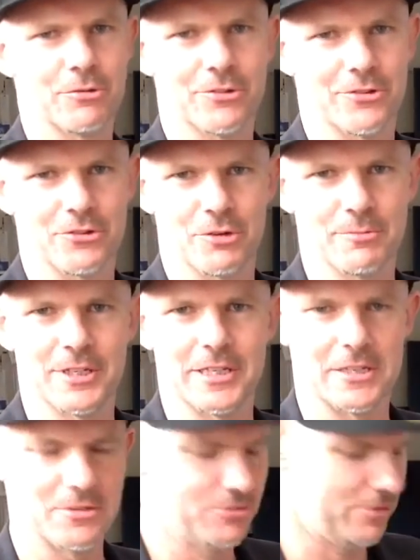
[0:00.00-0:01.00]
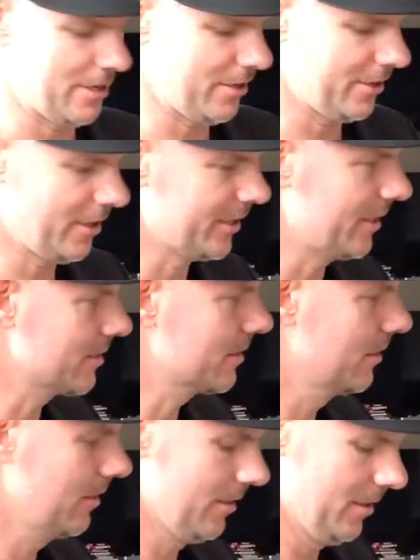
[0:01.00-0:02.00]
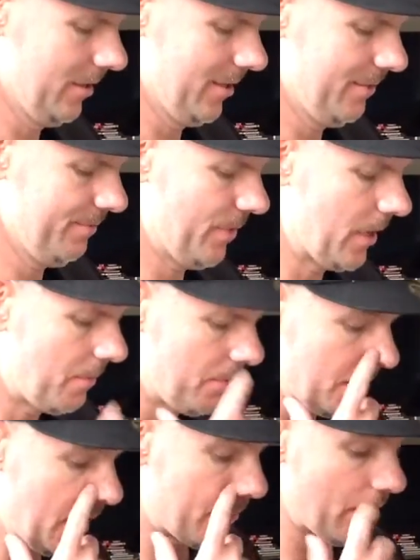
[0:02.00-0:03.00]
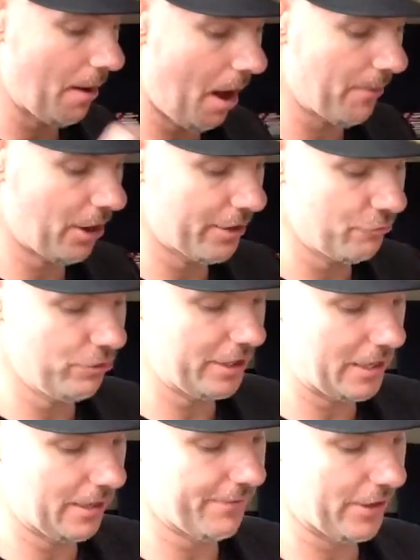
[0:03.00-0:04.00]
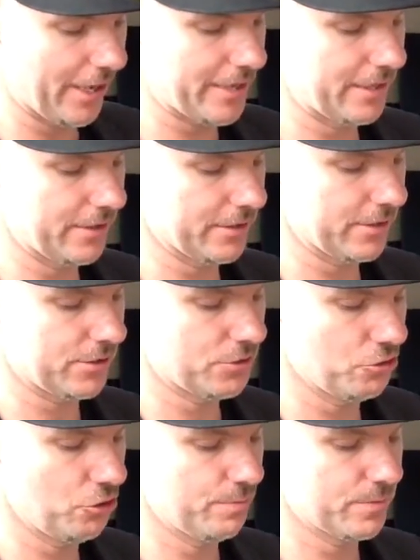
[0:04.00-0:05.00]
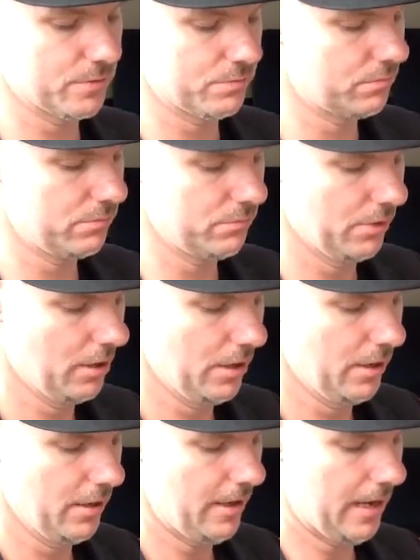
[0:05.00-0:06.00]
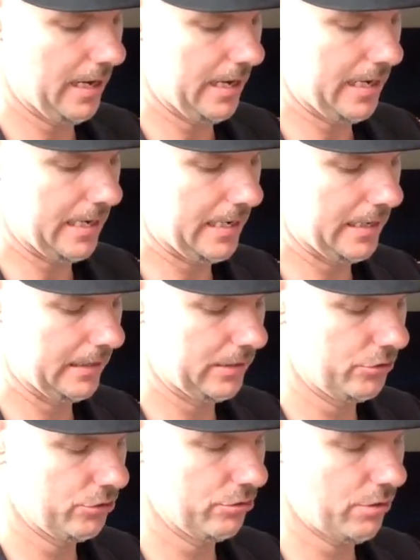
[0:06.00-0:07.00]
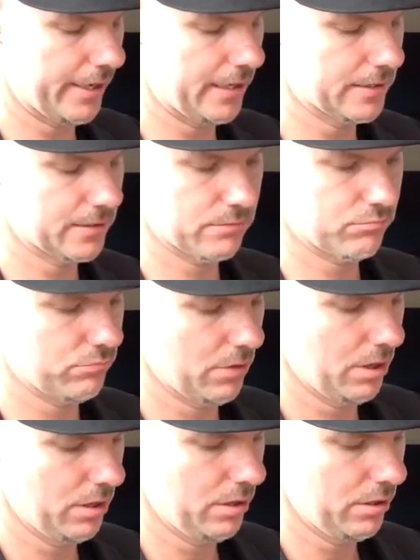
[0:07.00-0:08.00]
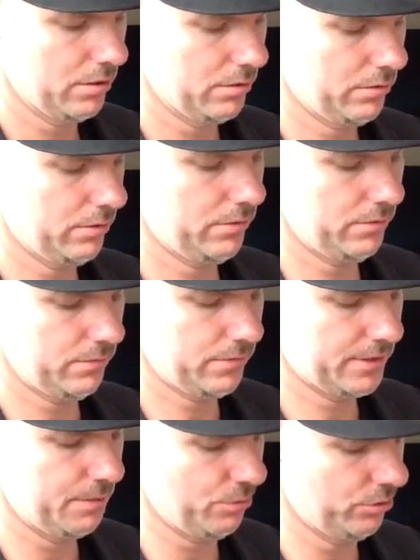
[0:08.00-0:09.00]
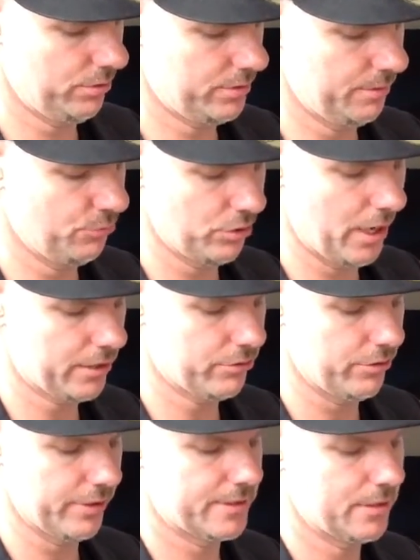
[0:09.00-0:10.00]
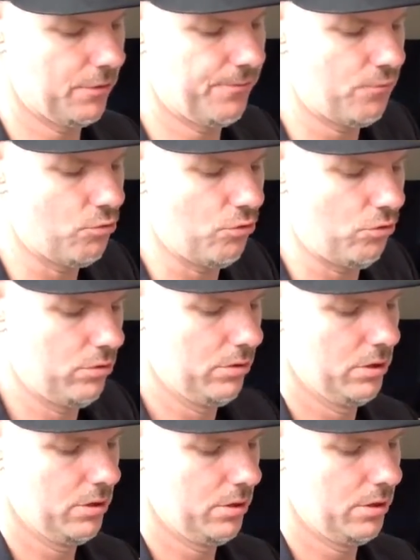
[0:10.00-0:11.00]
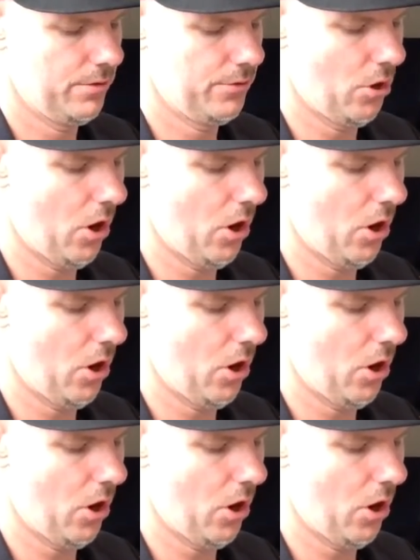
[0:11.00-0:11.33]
else has got to be here to do that, I guess. But but I really love that idea that the terms, I guess, simulacra itself, or the